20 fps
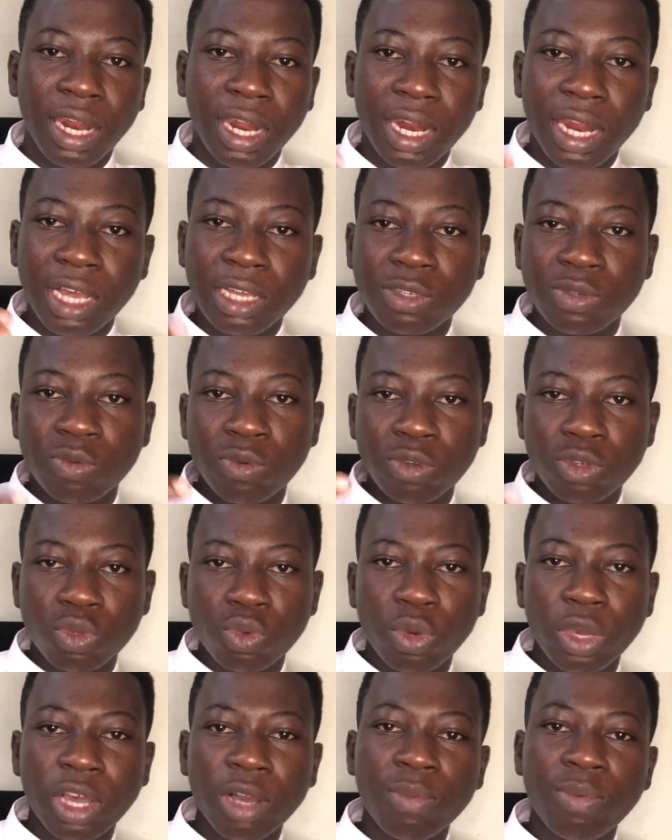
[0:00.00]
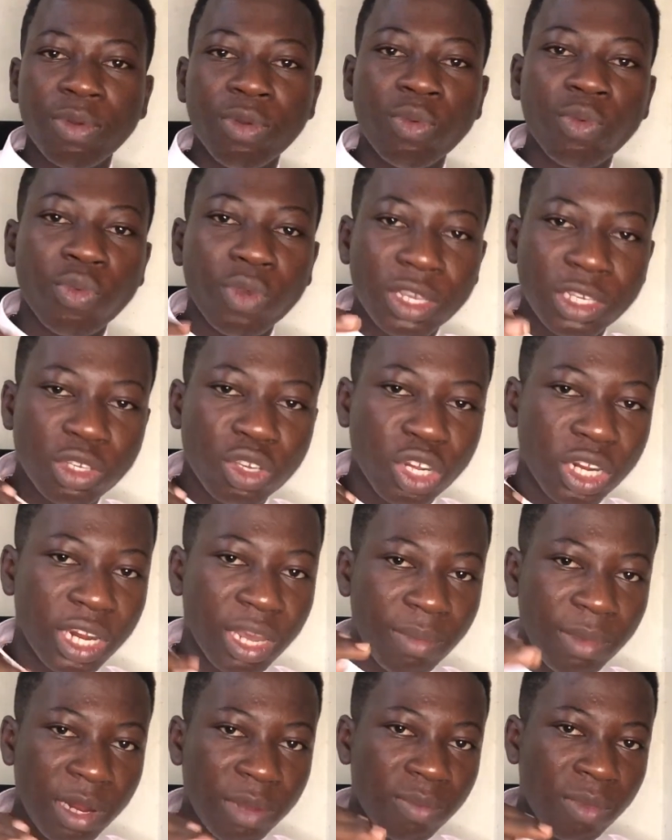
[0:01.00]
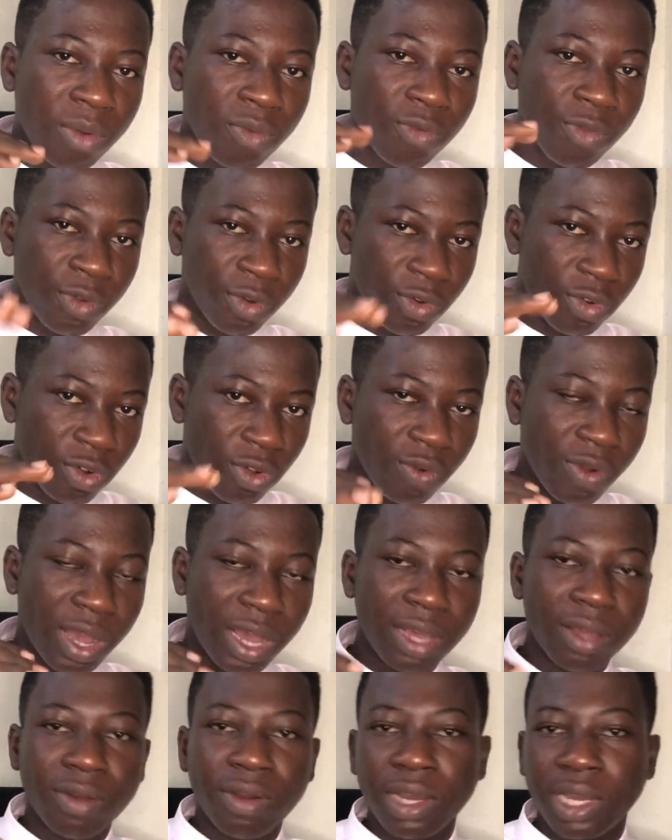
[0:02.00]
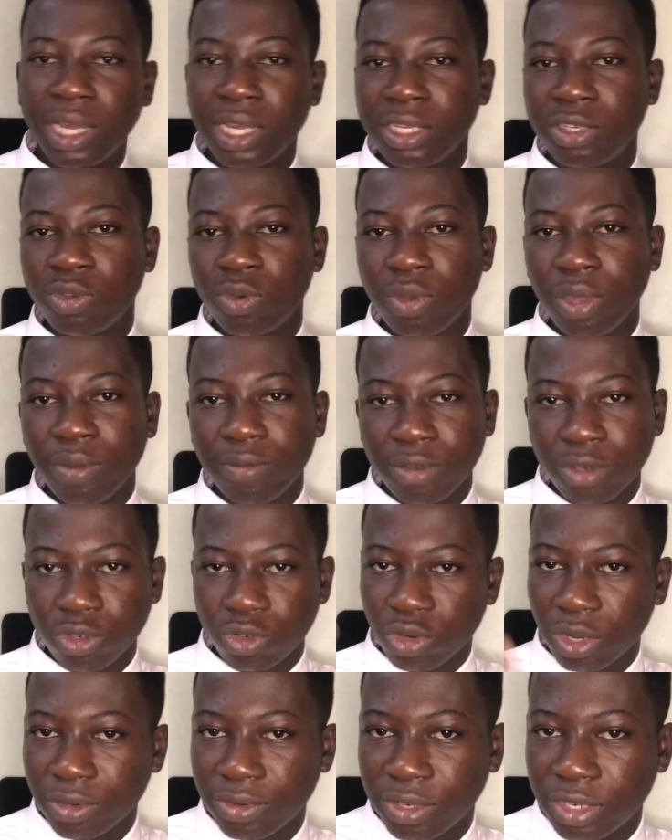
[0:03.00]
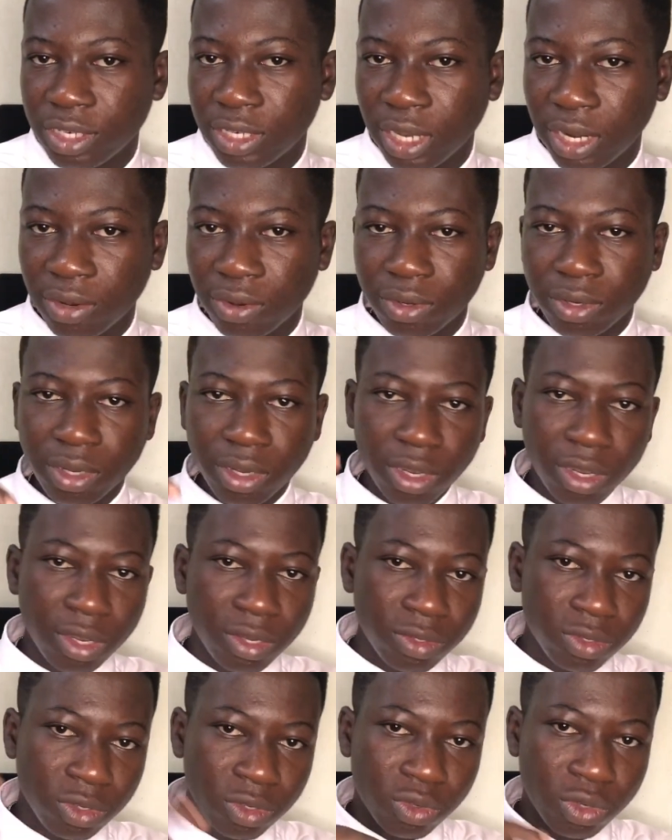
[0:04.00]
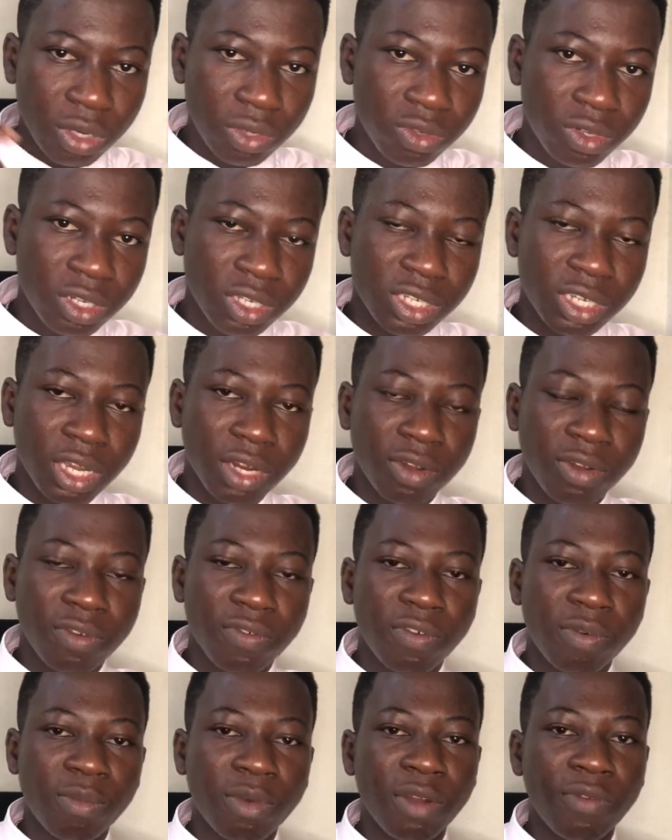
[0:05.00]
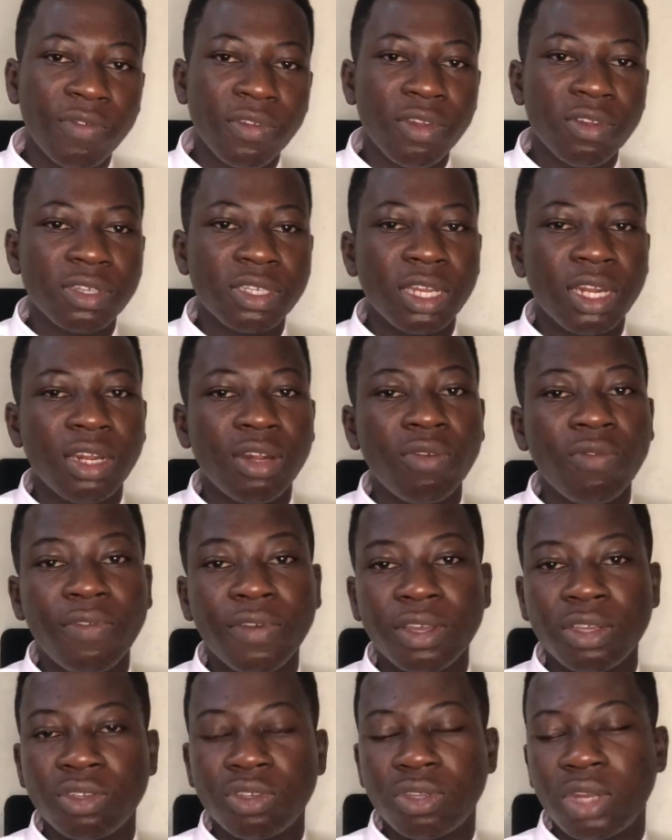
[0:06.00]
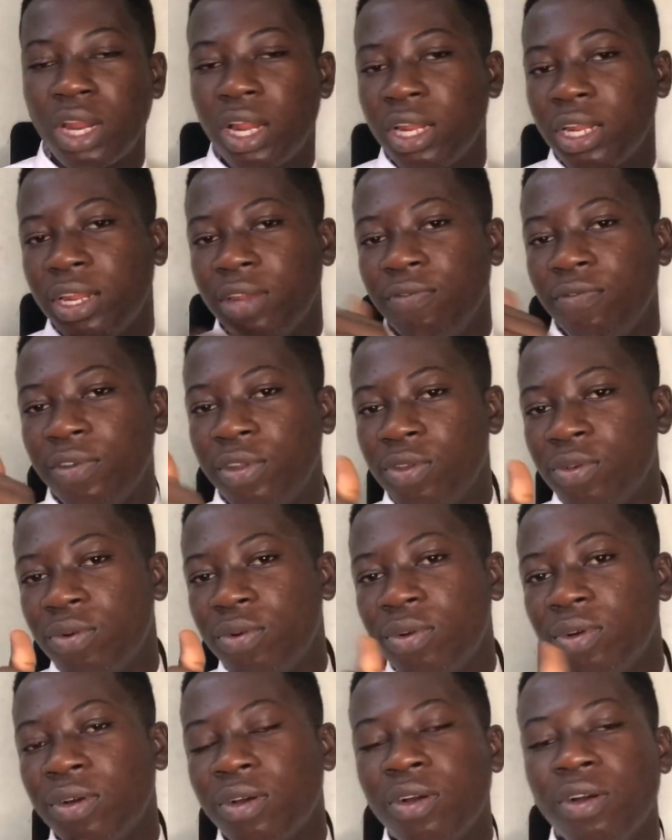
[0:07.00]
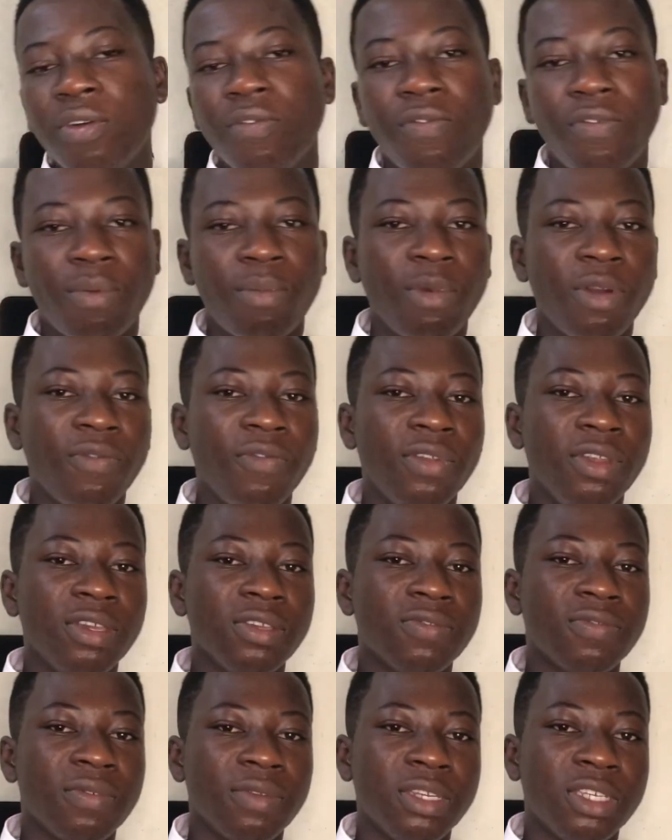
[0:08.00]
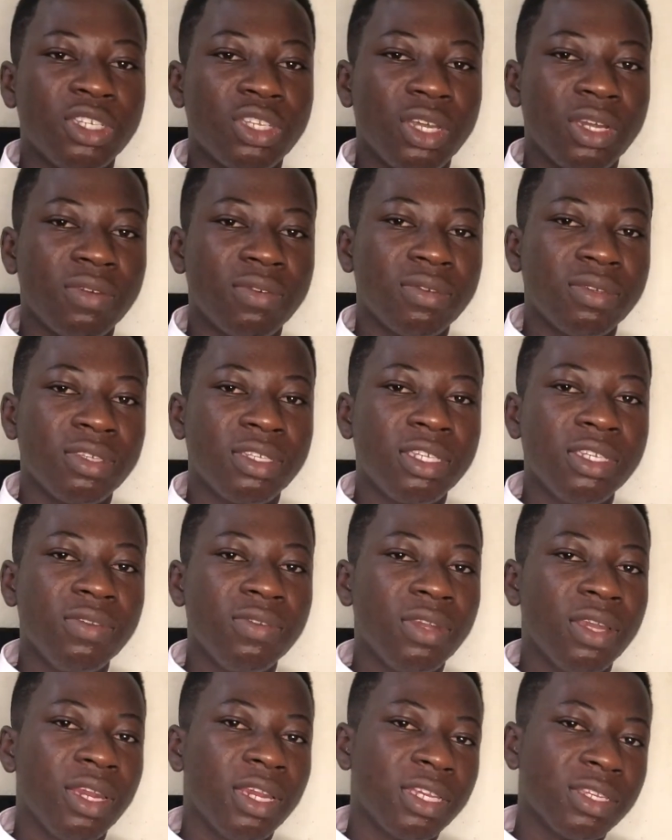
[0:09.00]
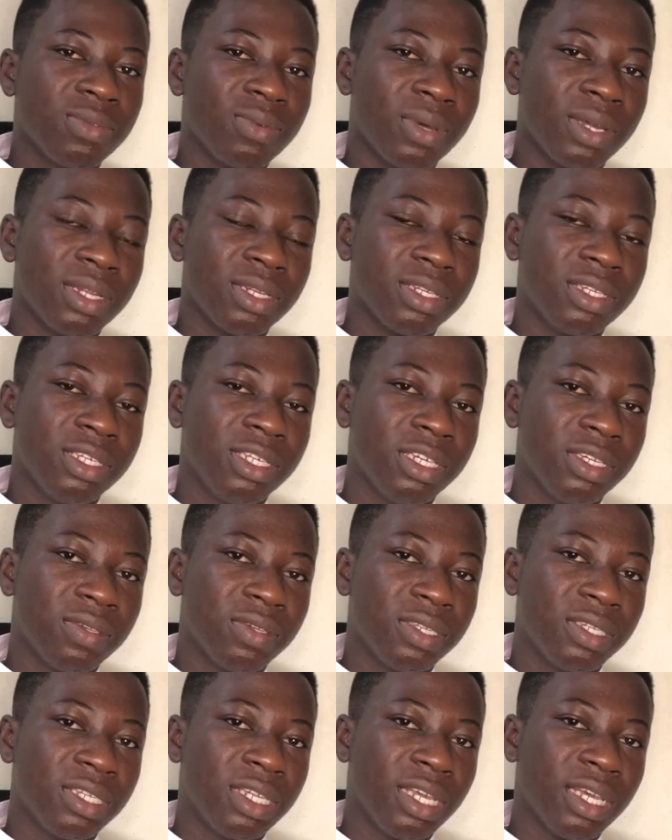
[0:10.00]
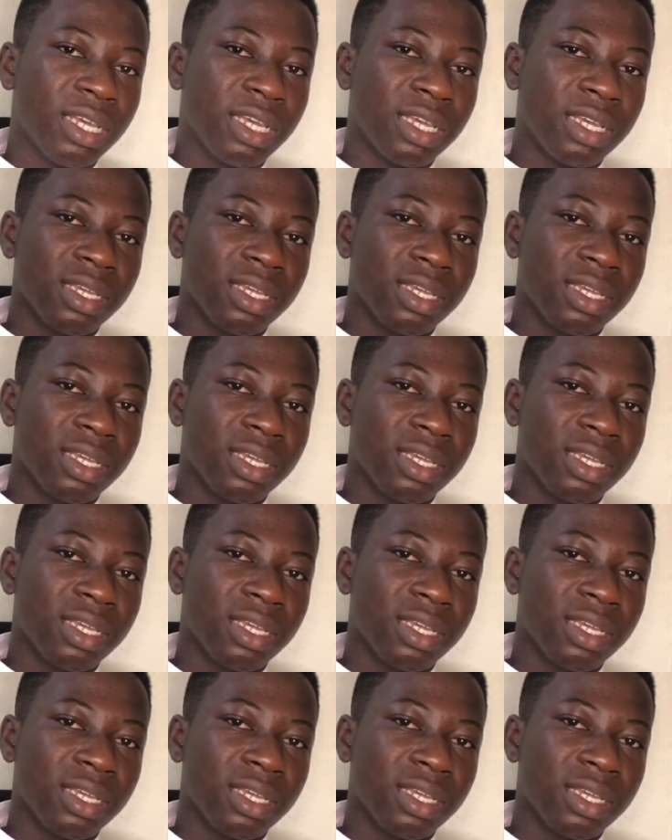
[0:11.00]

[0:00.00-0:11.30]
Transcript: then that also help you reach the minimum withdrawal. Okay, so you have to subscribe to this channel for more videos, and then don't forget to like the video for more videos from this channel. See you in the next one. Here's the stick.